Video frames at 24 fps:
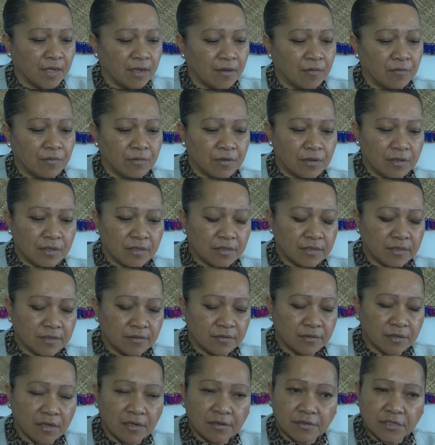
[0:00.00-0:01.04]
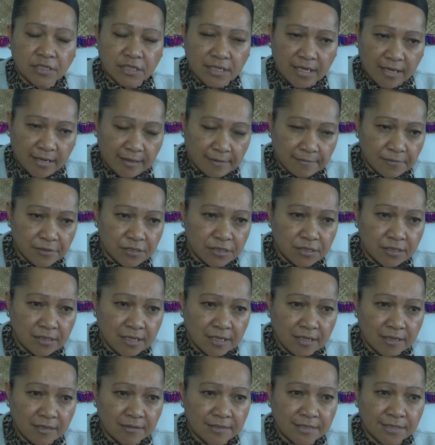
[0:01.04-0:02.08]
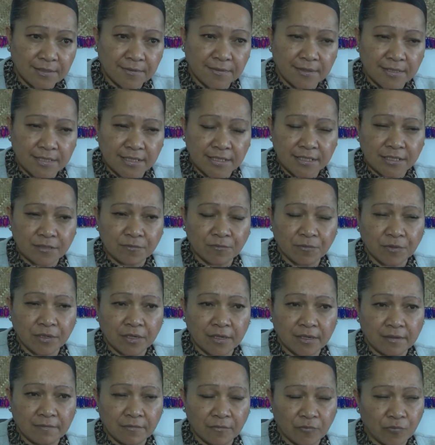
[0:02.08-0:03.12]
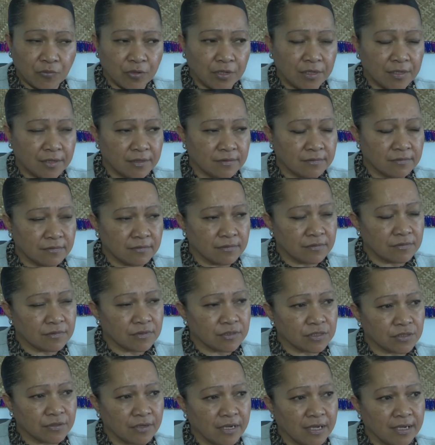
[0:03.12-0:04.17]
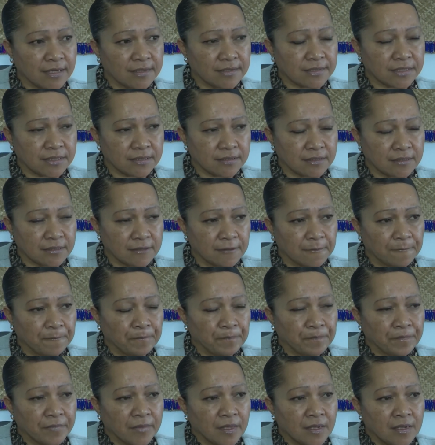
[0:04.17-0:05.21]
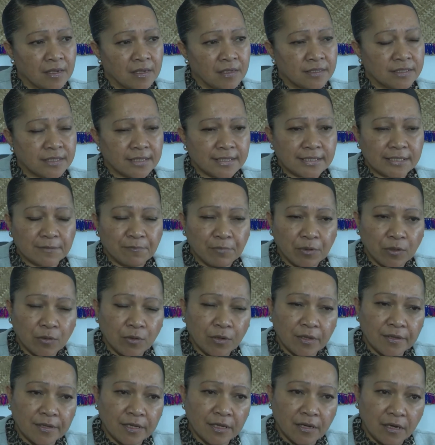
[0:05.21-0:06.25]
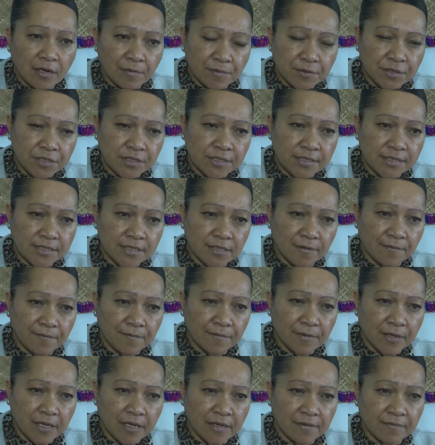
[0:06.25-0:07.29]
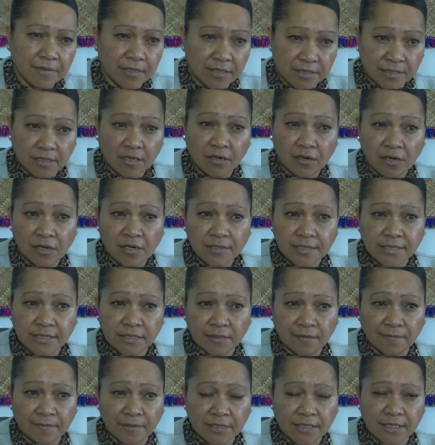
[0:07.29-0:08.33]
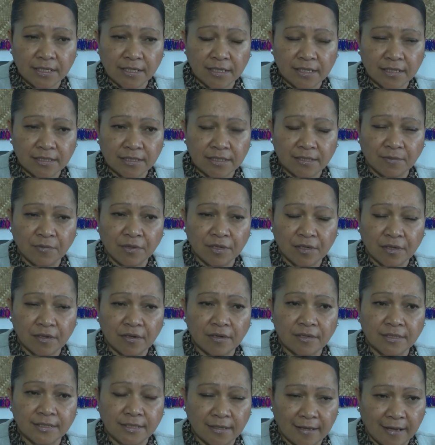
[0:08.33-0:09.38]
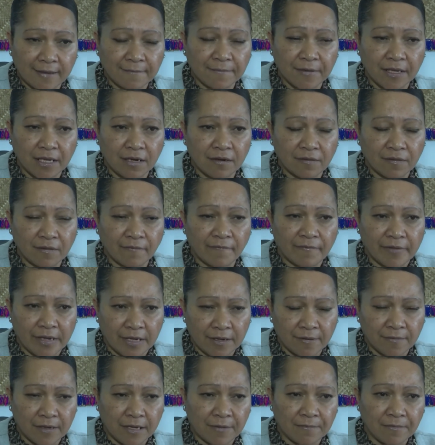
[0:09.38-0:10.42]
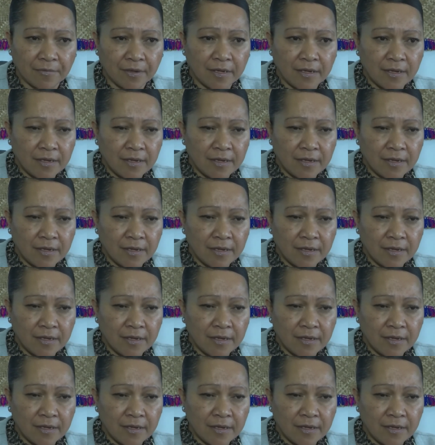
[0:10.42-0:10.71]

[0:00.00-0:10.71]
will not change. So this is we are trying to explore the options of these costs. Obviously, some of the costs like that of the firearms